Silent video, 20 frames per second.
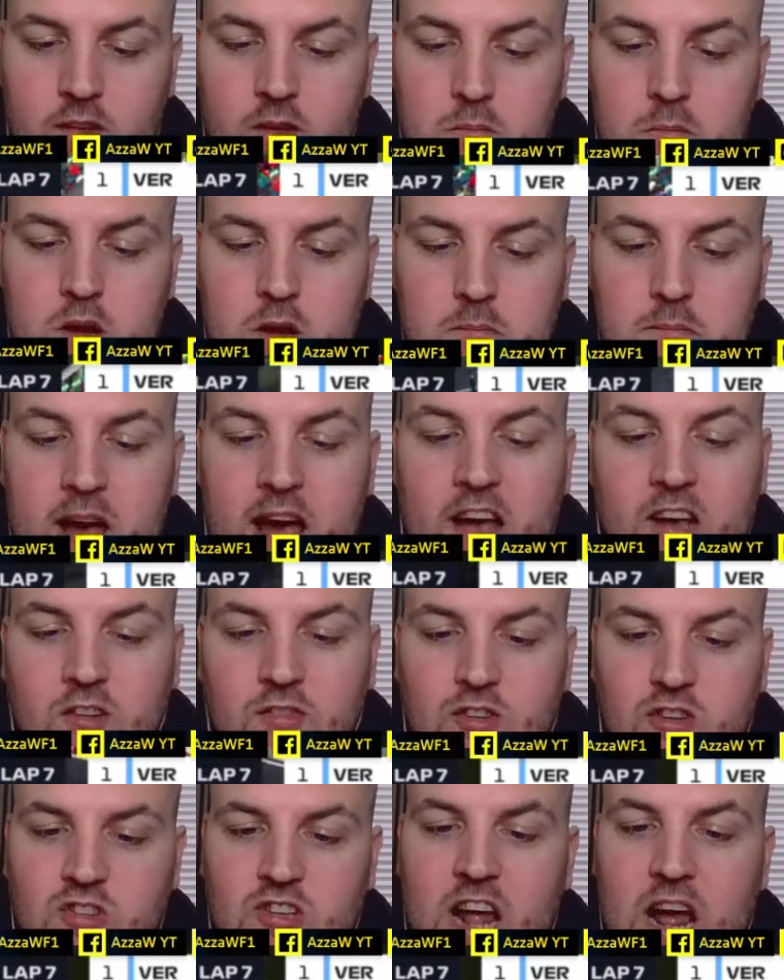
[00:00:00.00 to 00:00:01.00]
But Max
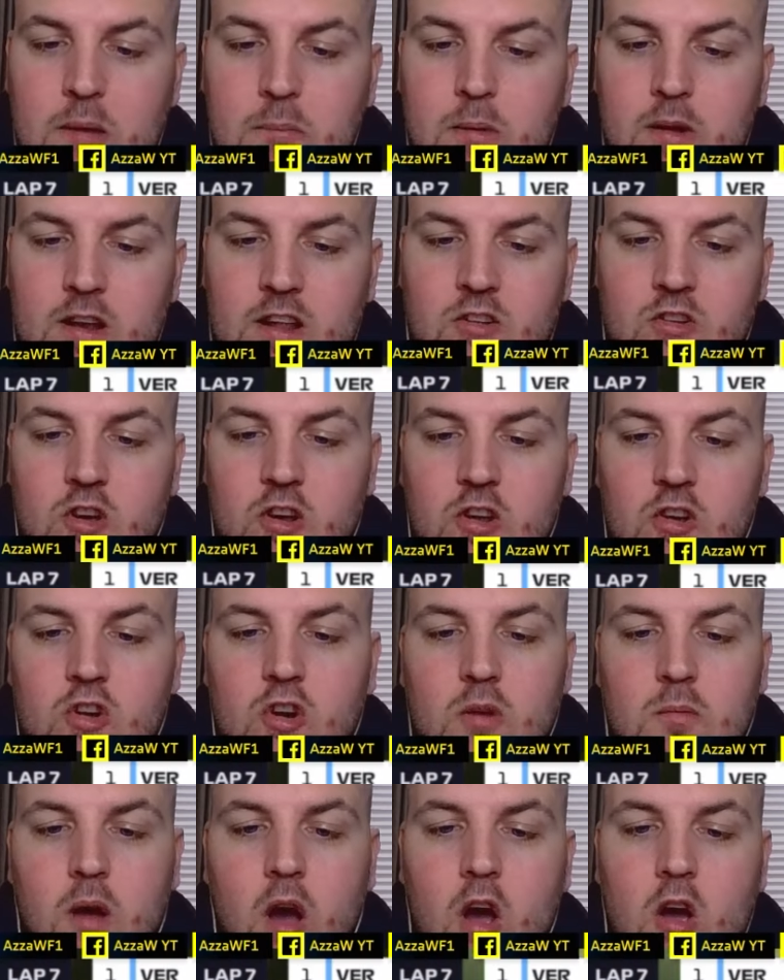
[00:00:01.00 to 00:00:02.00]
Verstappen is going to
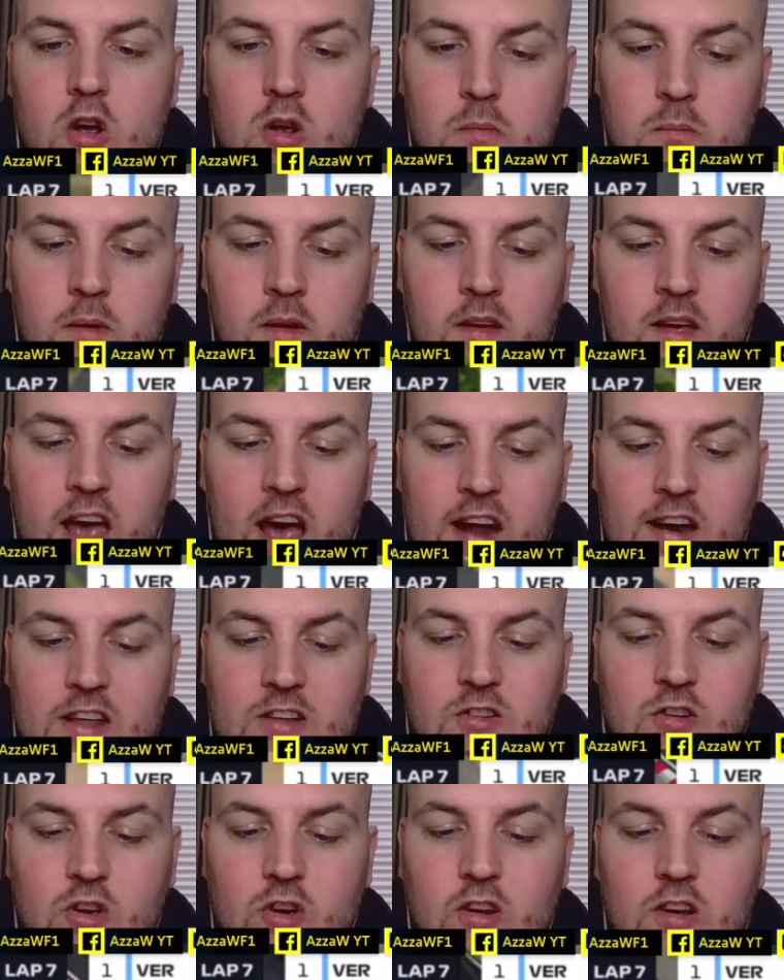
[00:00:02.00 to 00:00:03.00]
come home and
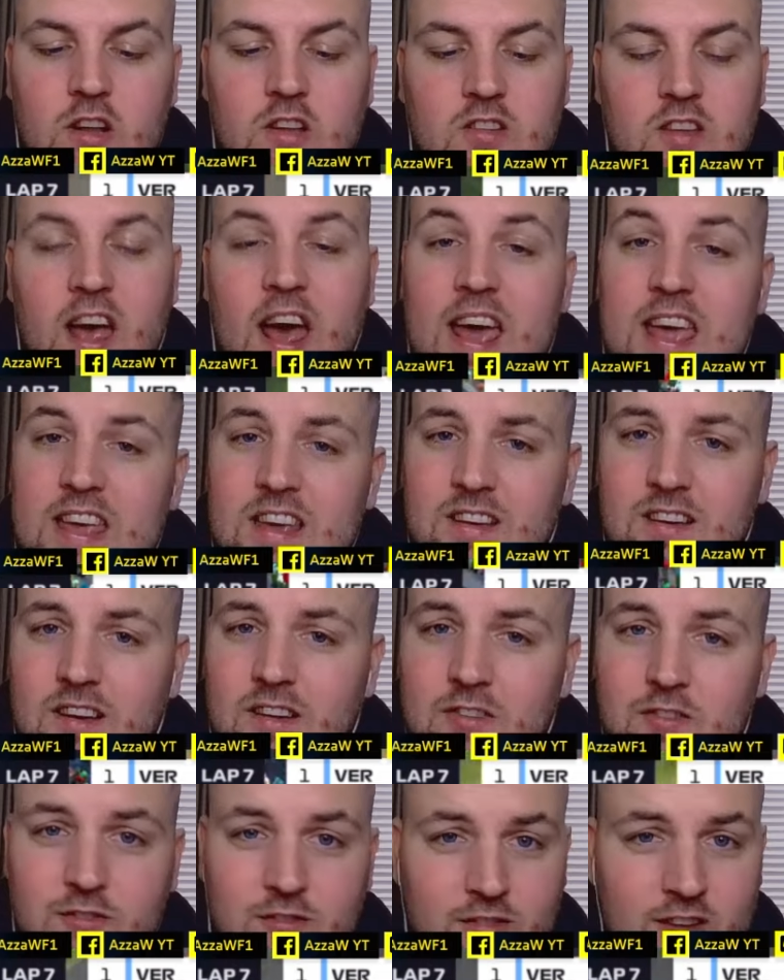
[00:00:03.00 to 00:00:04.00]
he's going to take
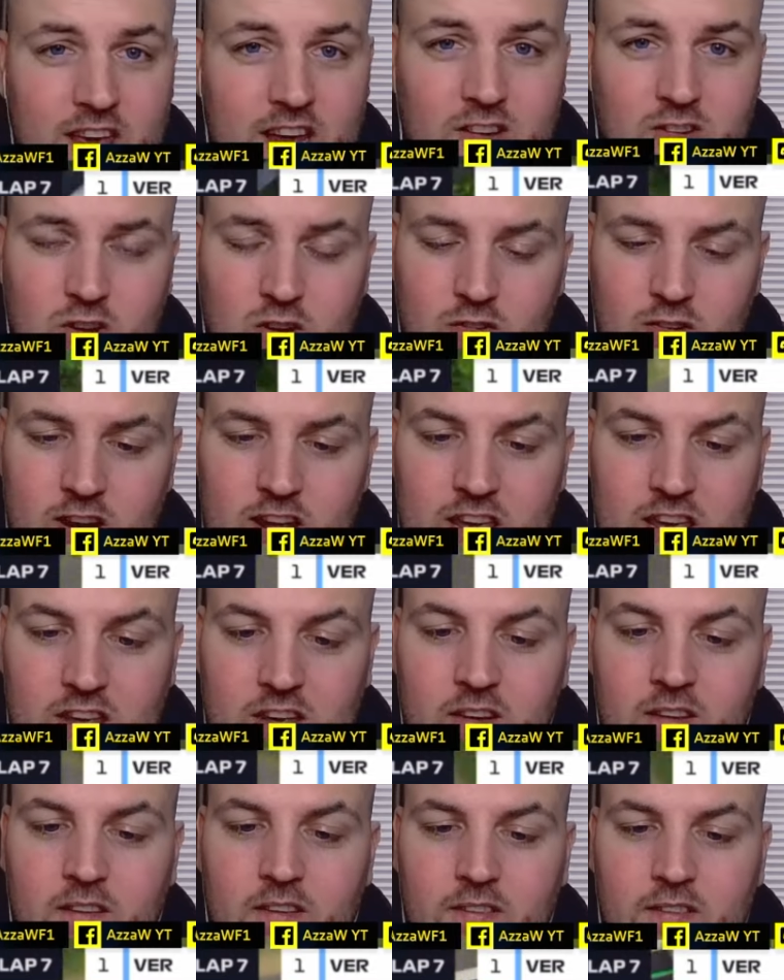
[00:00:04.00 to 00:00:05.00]
victory.
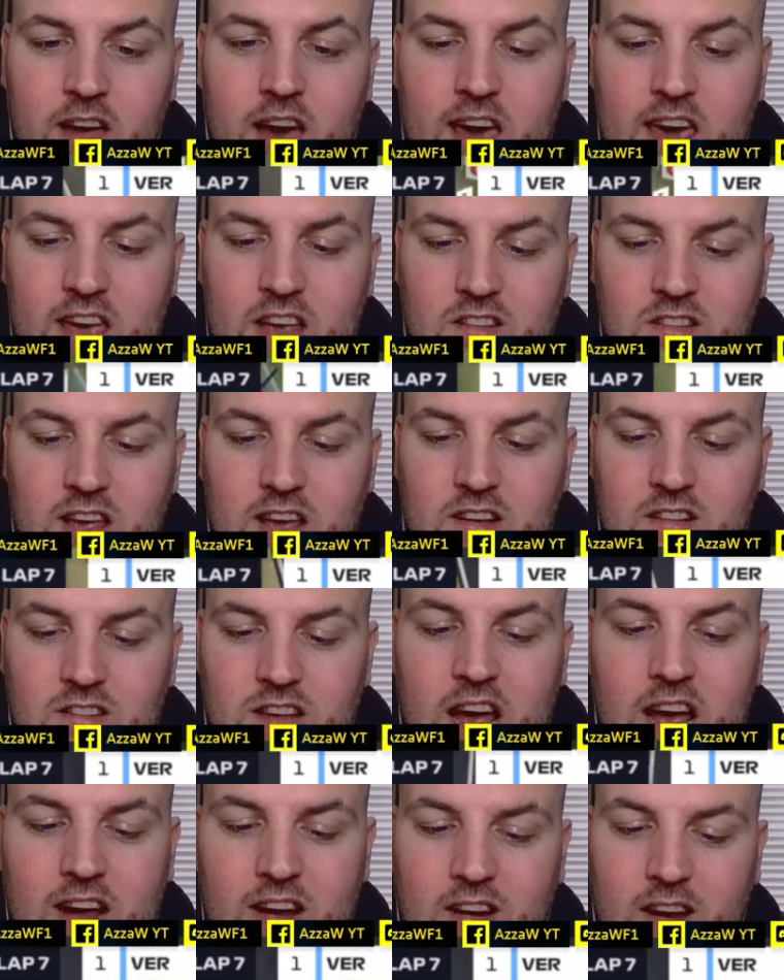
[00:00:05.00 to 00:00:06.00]
That is
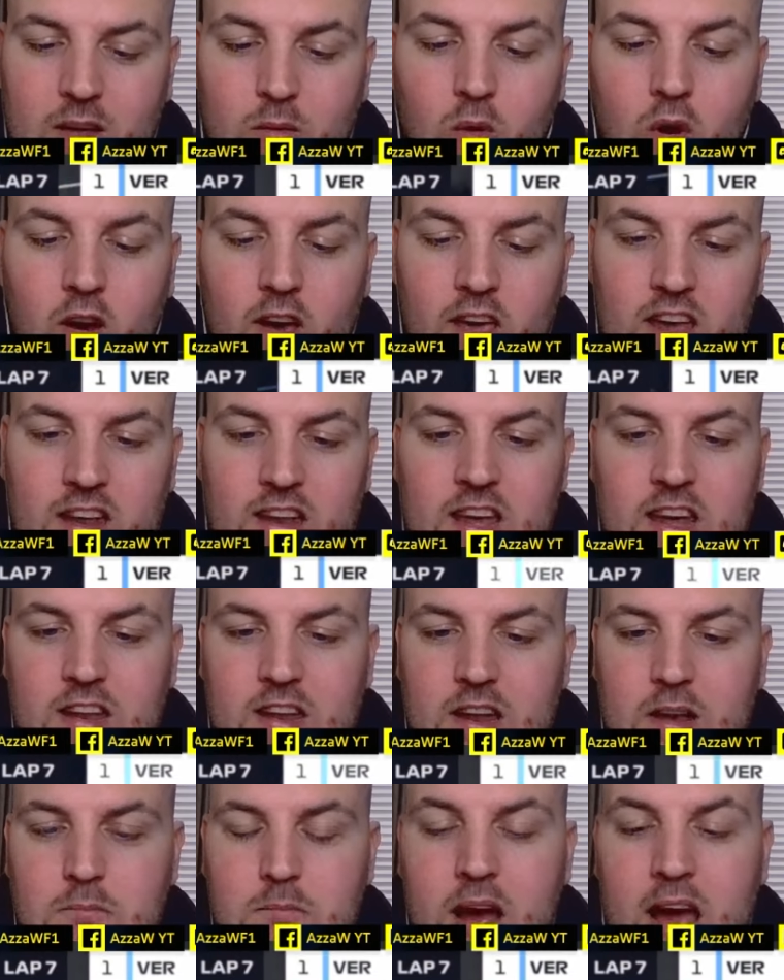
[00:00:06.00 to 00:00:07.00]
exactly what he
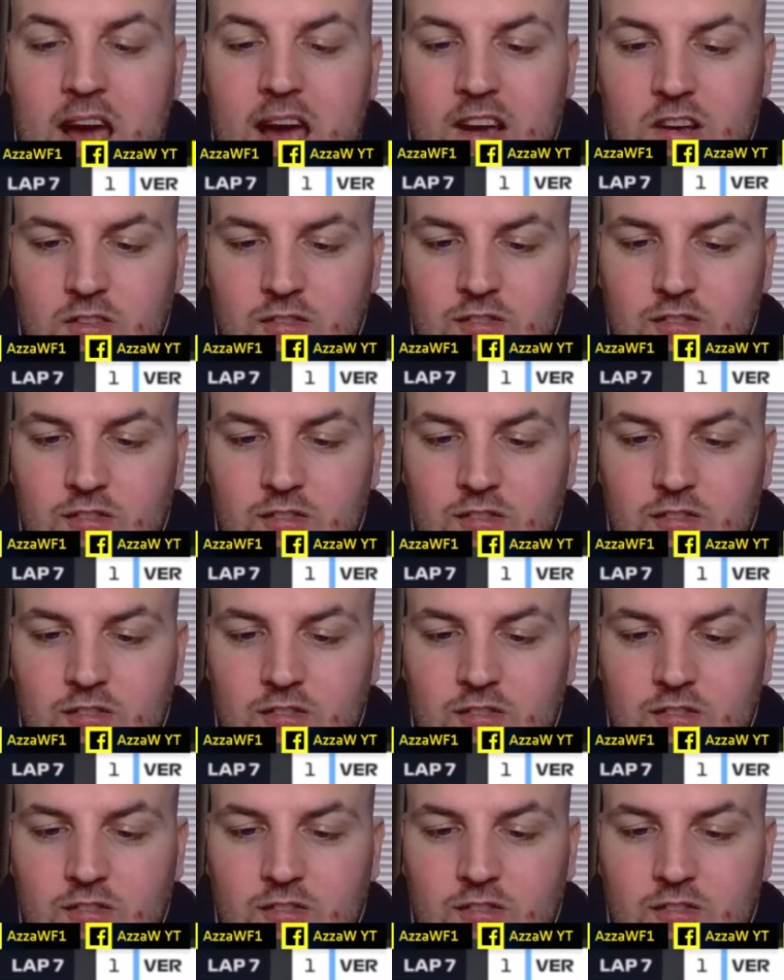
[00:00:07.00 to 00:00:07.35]
needed. Max